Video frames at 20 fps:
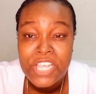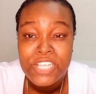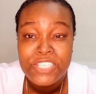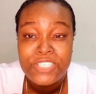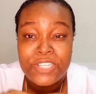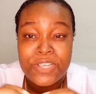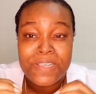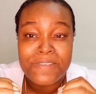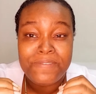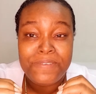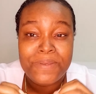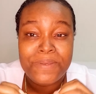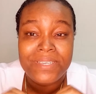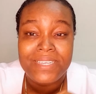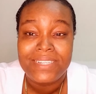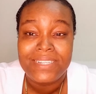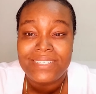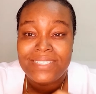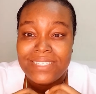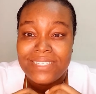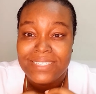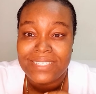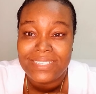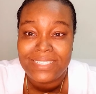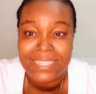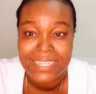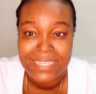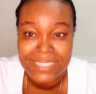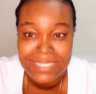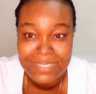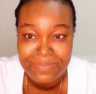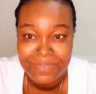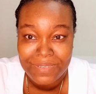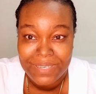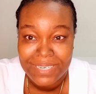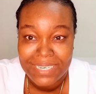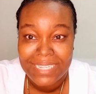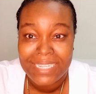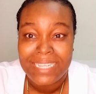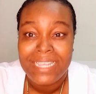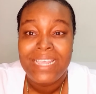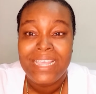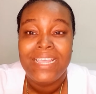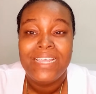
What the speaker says: So if you can successfully